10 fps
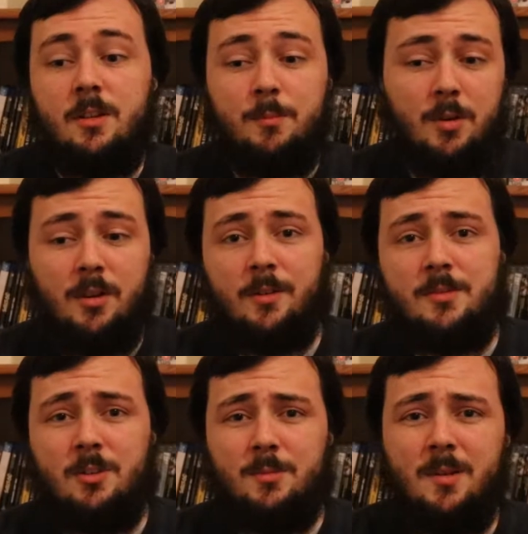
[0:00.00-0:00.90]
putting it on his
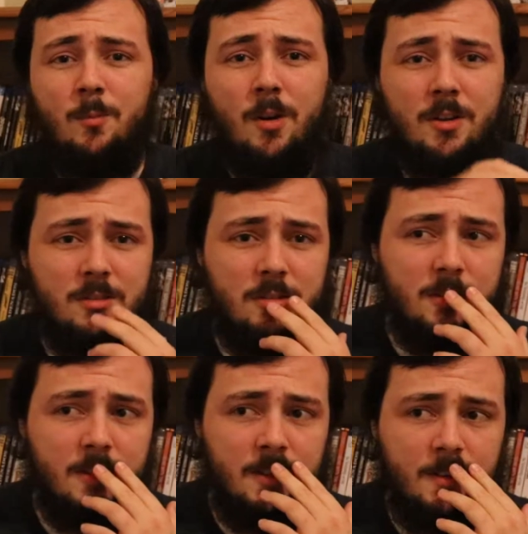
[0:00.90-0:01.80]
top 10 worst of the
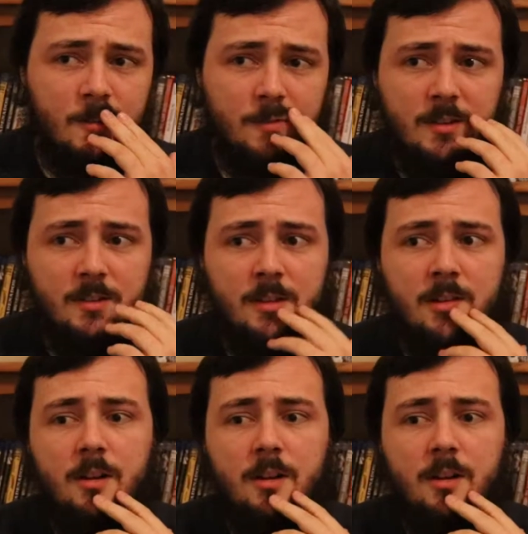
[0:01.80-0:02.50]
year of that year.